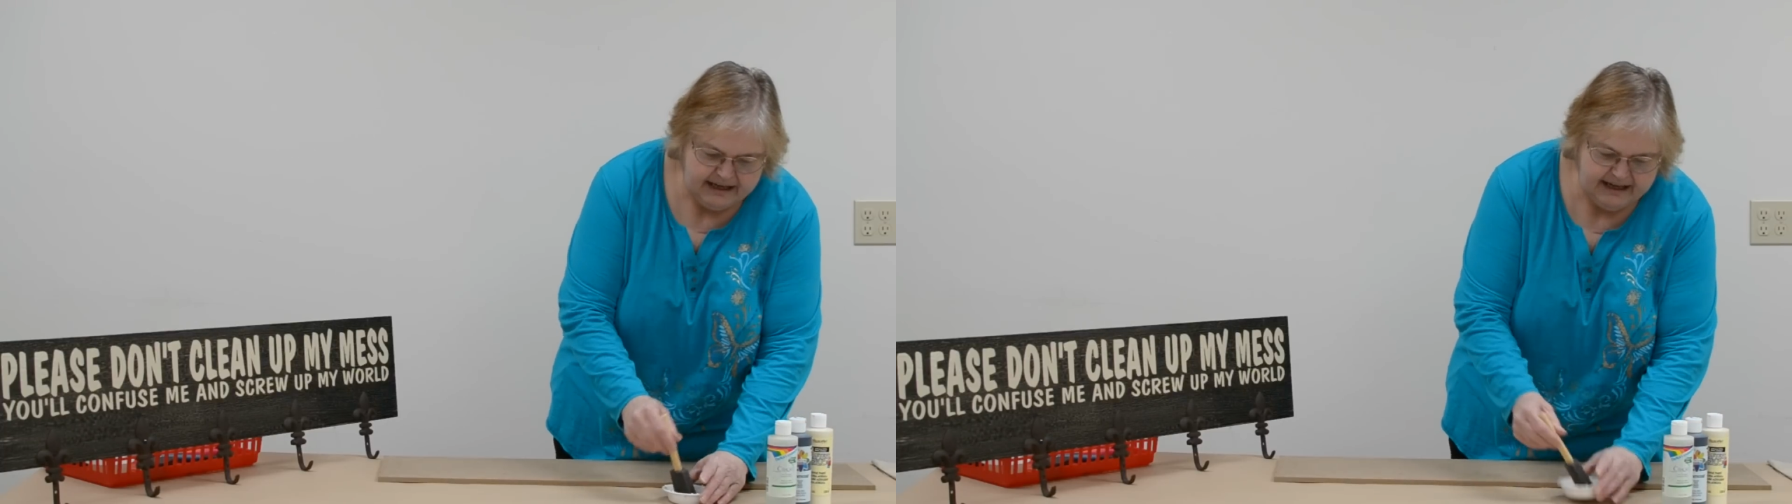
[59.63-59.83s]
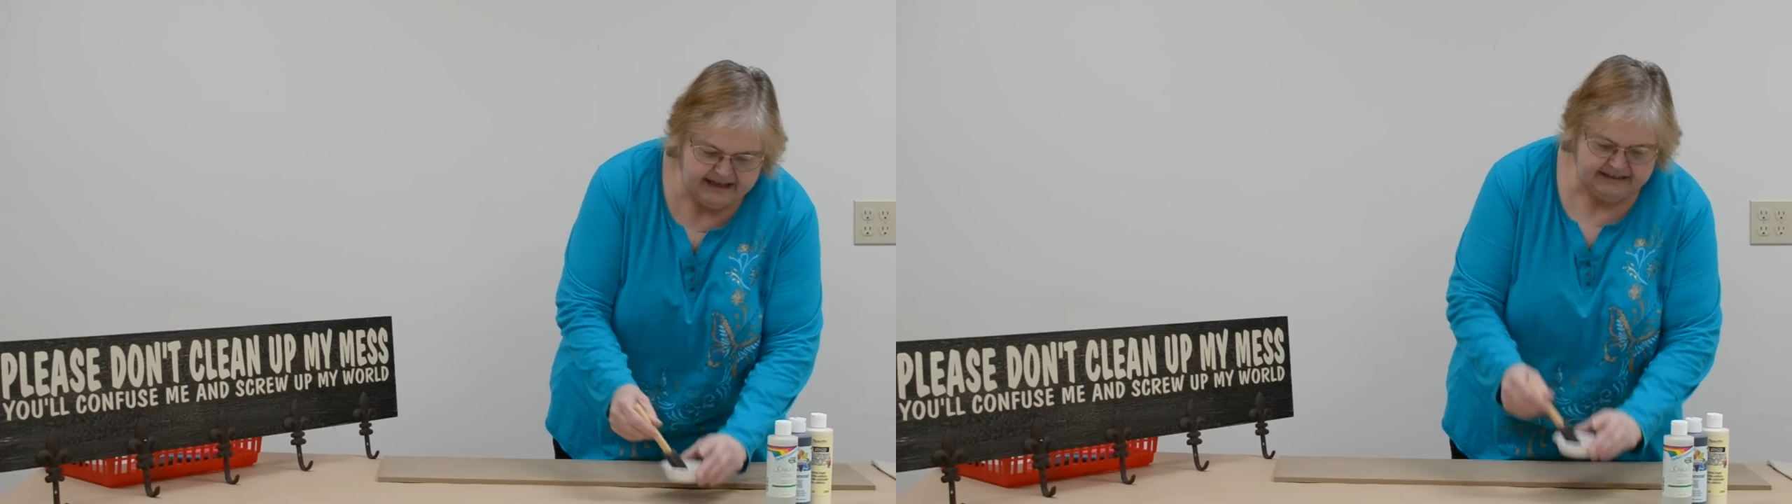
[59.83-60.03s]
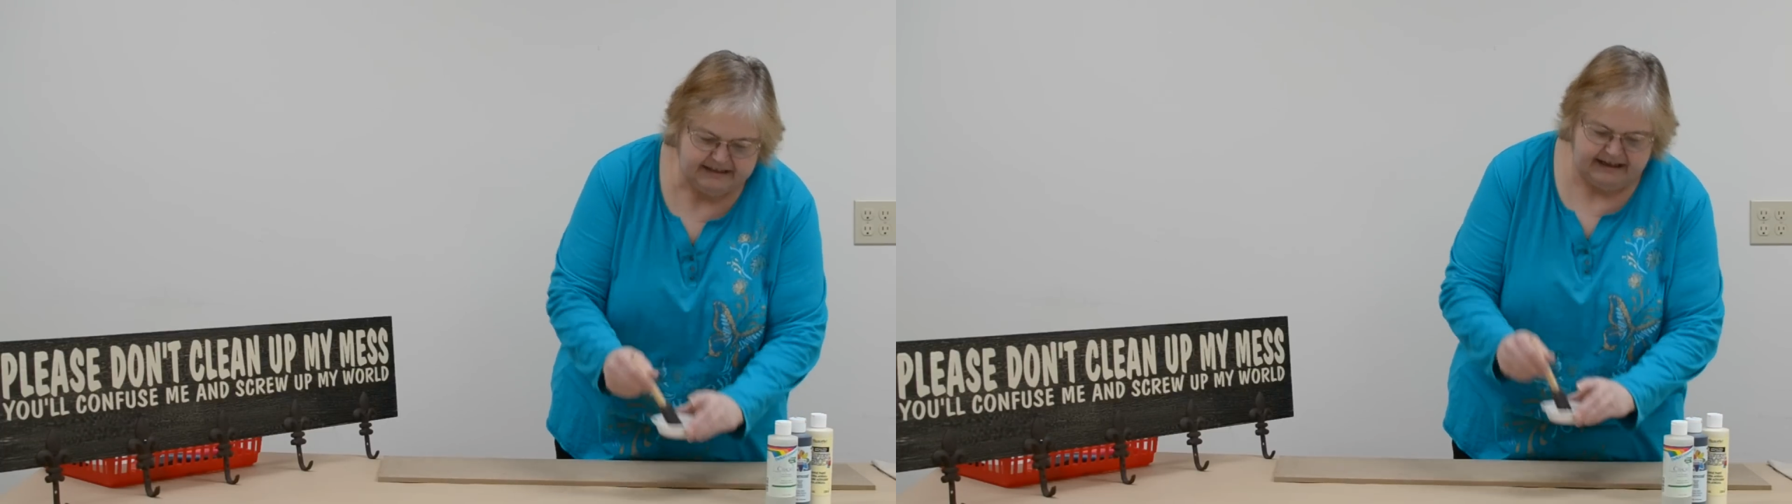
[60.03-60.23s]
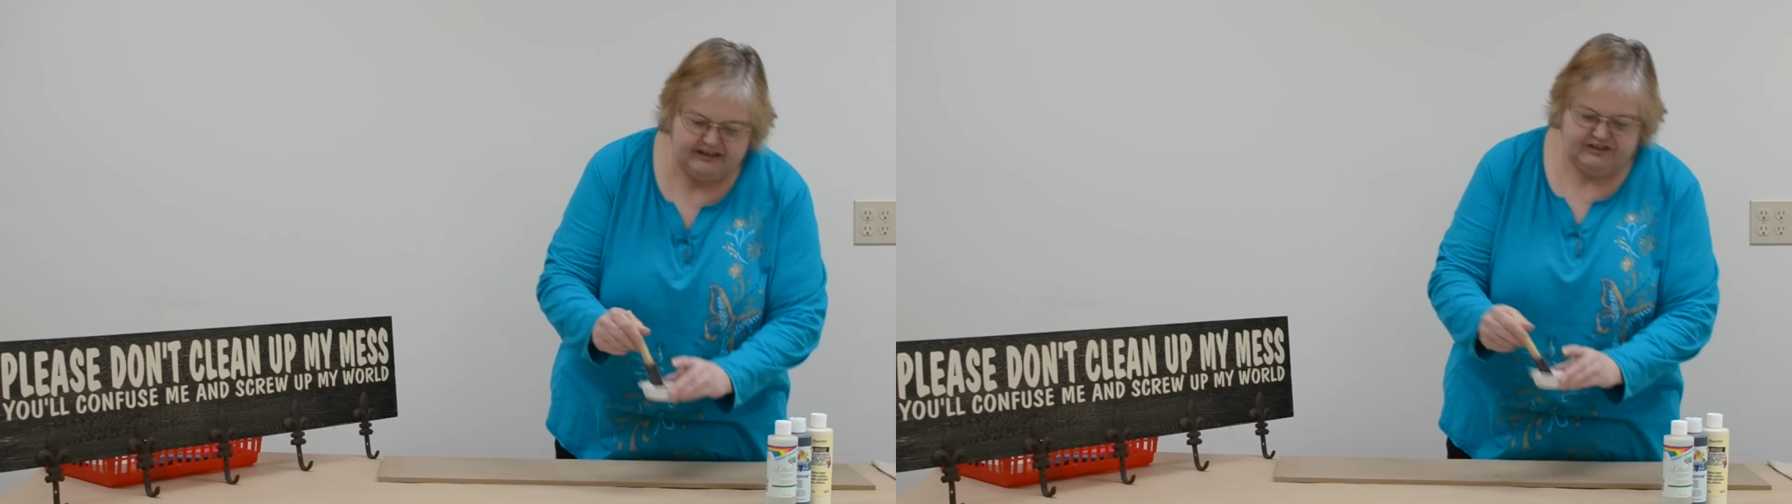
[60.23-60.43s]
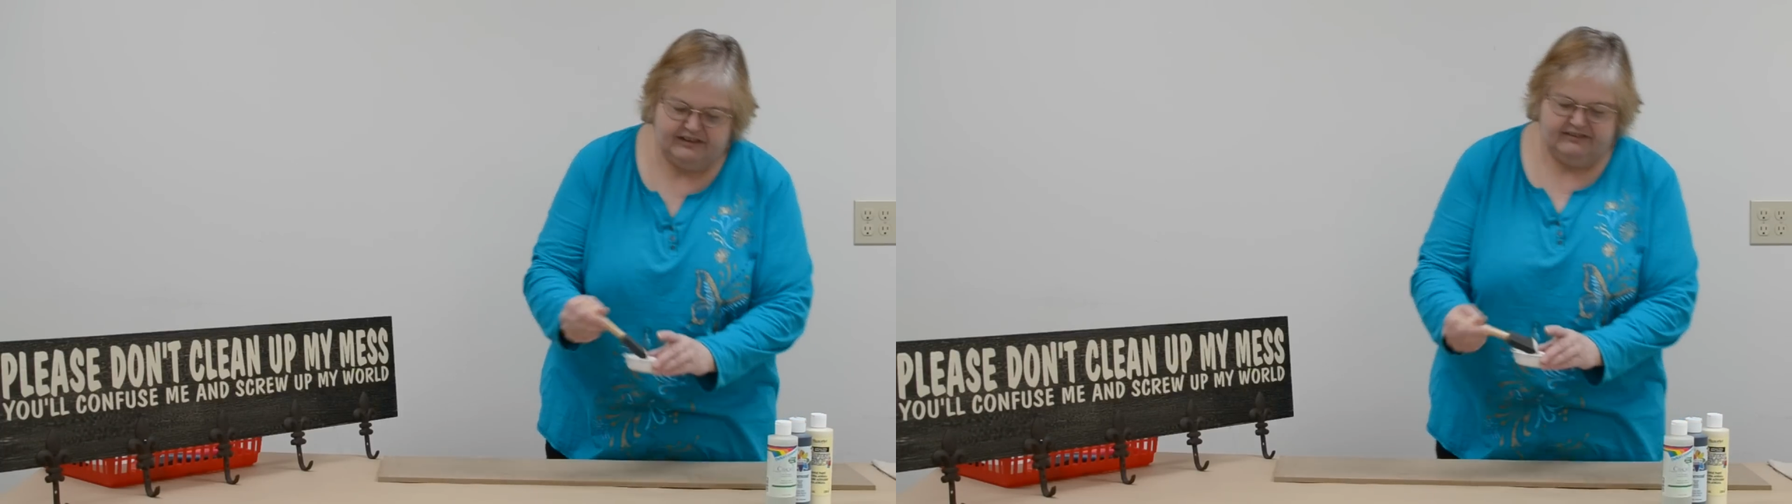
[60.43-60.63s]
and
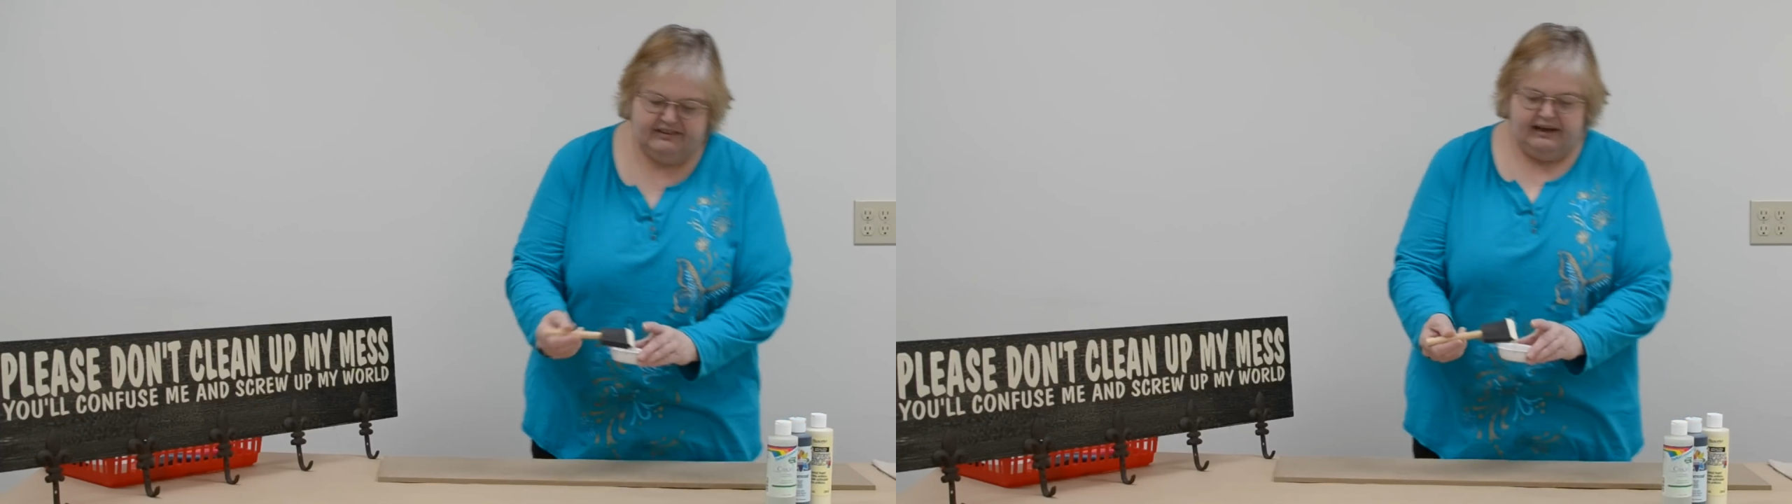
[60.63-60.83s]
as you can see,